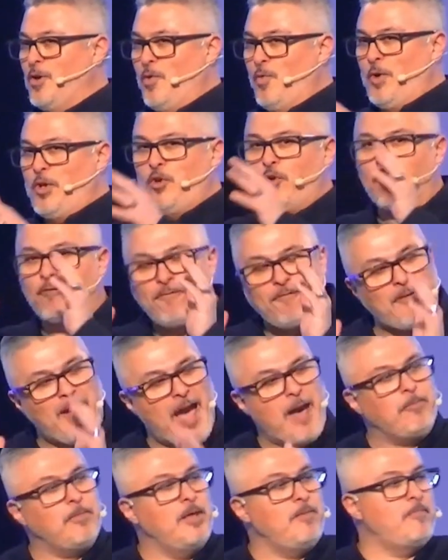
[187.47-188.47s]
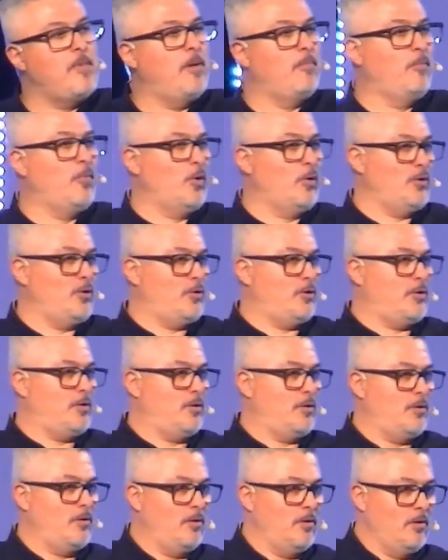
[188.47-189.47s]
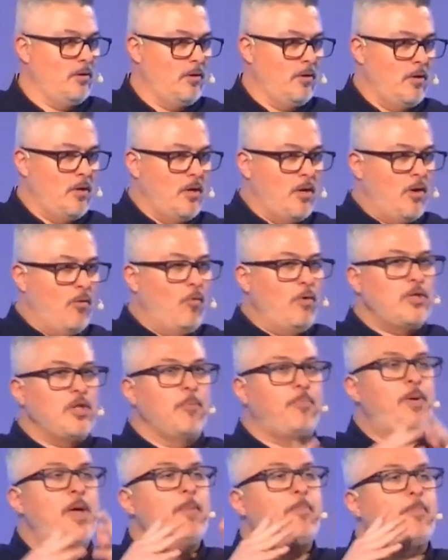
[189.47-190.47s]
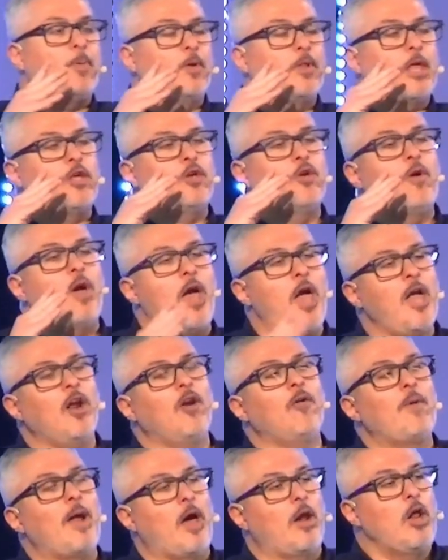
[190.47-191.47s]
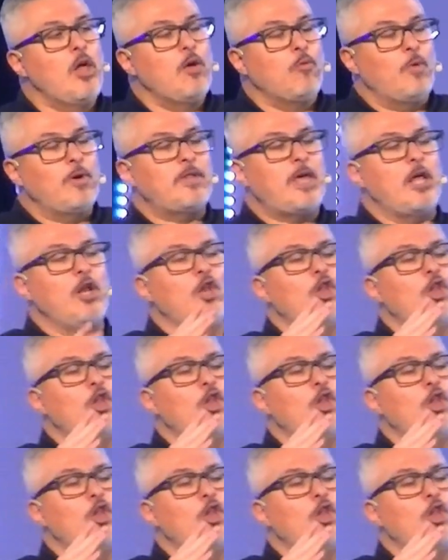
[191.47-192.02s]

when your family members, when the people that you hang around, when they